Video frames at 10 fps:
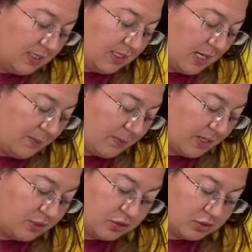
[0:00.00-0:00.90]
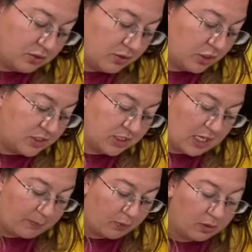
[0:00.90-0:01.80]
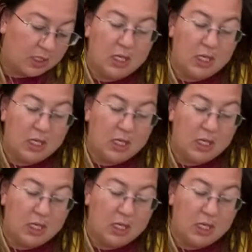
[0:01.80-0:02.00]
not a bunch, just a couple.